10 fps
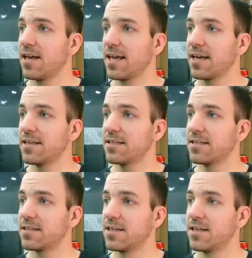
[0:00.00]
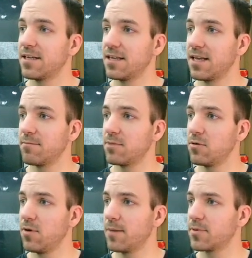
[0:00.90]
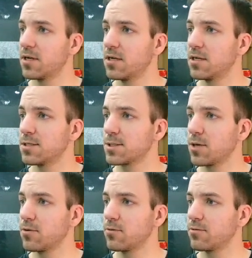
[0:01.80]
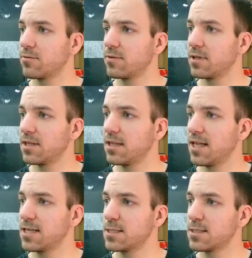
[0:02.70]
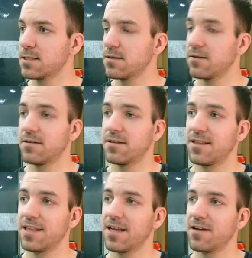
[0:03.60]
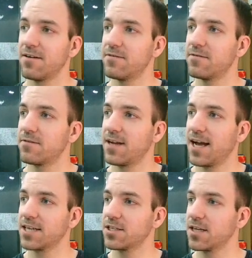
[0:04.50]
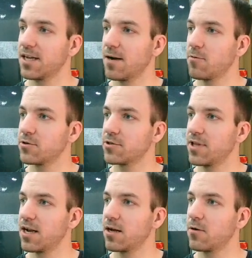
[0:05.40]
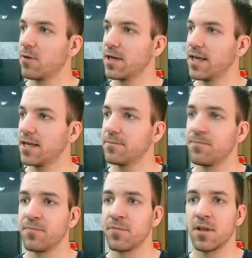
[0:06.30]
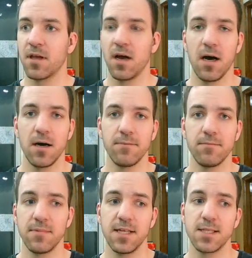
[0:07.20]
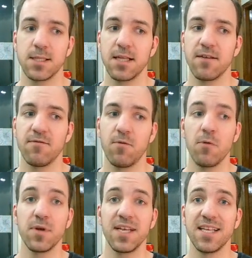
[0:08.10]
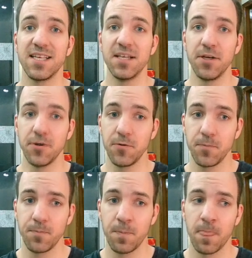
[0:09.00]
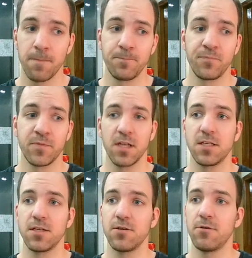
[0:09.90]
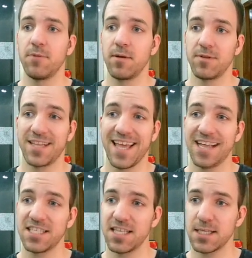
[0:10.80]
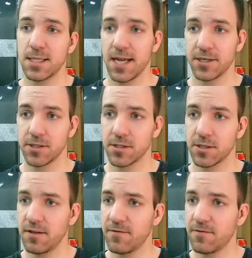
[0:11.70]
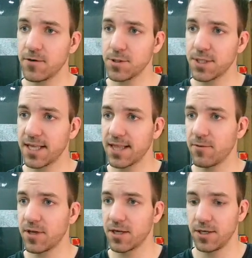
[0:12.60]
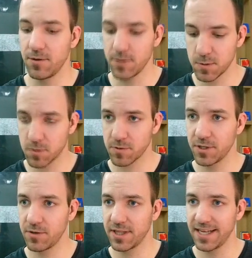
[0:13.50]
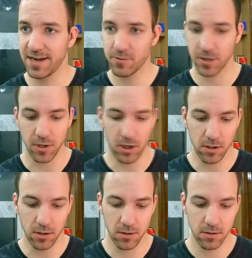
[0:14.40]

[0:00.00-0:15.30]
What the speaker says: and it blew up. So let's think of, actually, I won't turn that on quite yet. Let's think of what we need to do to be able to catch this error. The first thing that we could do is where we're doing the network call,